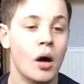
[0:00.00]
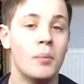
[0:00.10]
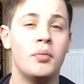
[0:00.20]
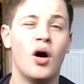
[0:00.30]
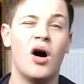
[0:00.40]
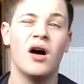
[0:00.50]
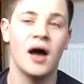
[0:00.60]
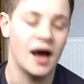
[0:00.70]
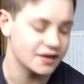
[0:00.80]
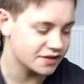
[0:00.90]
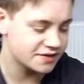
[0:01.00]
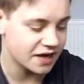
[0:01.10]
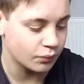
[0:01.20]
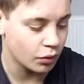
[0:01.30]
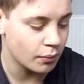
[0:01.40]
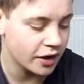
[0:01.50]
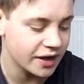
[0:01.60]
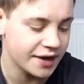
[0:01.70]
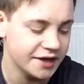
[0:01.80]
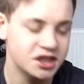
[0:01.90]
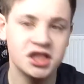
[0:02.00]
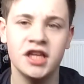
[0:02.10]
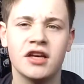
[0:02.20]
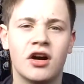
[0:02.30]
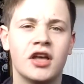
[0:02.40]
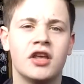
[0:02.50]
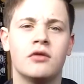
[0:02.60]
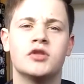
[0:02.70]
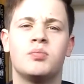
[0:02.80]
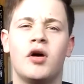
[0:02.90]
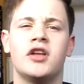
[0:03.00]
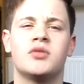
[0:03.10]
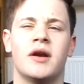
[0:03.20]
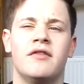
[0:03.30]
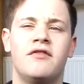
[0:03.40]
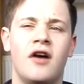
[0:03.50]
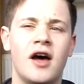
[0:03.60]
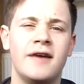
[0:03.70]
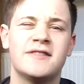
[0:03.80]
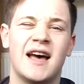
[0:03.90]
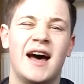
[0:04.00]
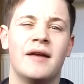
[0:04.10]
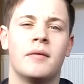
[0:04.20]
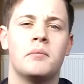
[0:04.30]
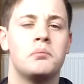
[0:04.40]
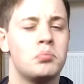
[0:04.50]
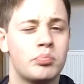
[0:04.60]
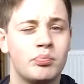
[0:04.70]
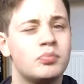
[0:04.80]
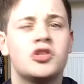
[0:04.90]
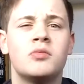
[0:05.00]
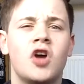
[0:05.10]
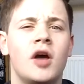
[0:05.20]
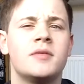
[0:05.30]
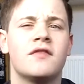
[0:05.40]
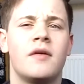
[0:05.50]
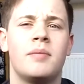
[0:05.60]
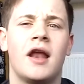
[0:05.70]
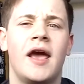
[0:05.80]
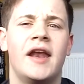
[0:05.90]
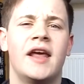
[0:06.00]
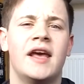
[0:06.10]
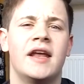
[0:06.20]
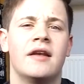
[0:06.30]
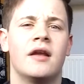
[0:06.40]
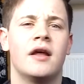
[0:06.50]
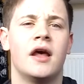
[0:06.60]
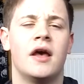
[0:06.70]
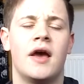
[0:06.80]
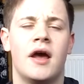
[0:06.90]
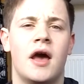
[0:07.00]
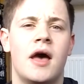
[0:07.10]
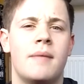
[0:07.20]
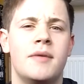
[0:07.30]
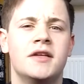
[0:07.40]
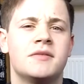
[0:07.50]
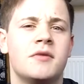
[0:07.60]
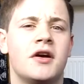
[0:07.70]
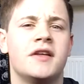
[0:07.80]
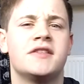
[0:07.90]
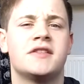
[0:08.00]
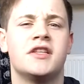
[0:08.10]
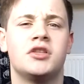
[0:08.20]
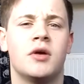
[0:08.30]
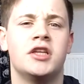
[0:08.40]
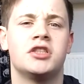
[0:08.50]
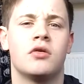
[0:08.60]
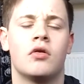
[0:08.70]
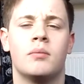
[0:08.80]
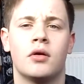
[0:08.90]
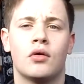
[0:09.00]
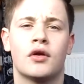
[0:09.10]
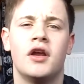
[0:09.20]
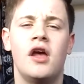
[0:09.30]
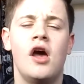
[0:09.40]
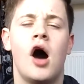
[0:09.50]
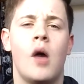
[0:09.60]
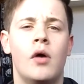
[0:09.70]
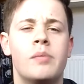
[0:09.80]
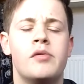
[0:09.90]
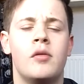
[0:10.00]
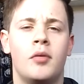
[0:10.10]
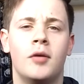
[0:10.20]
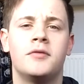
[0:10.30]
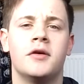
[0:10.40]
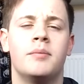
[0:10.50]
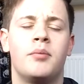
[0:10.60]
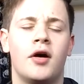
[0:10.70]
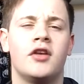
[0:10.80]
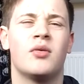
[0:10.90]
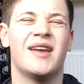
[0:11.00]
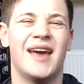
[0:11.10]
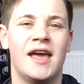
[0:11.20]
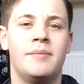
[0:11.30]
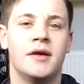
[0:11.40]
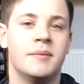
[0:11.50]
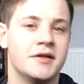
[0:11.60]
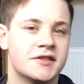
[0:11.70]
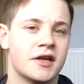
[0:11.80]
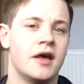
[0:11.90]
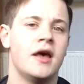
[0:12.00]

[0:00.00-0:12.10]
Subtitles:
But as I said, with my AEG, I use .25s, and sometimes if I'm playing in a Milsim kind of situation or in Ballorcan, I will bump up to .28 BBs.